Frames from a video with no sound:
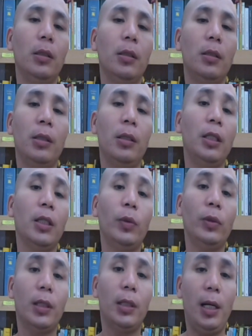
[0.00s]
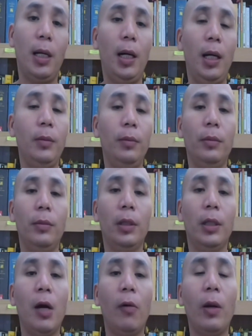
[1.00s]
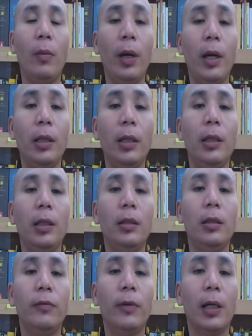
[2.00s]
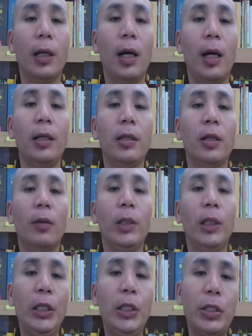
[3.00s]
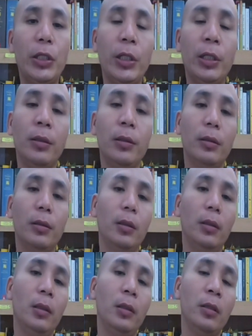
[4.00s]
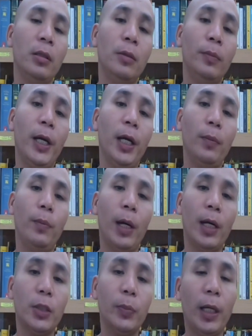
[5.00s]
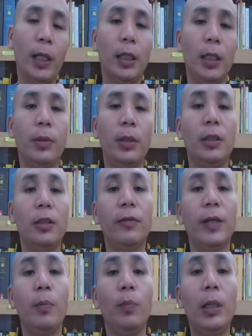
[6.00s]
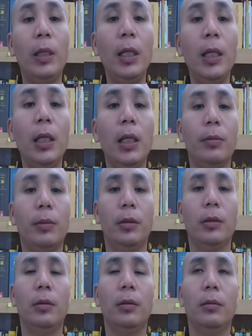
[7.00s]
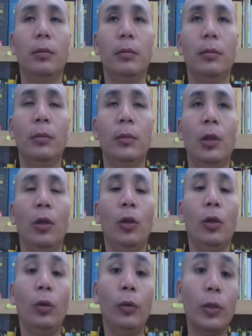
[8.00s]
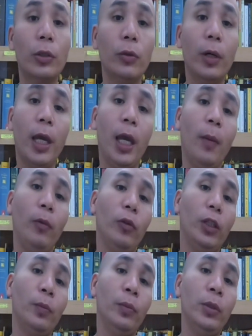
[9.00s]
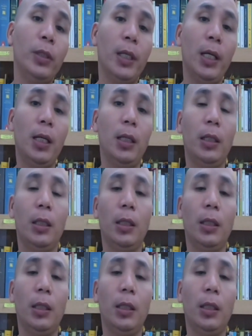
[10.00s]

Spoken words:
Since the Buddha time, there were many different kinds of religions, different perspectives, different beliefs. Those who came to the Buddha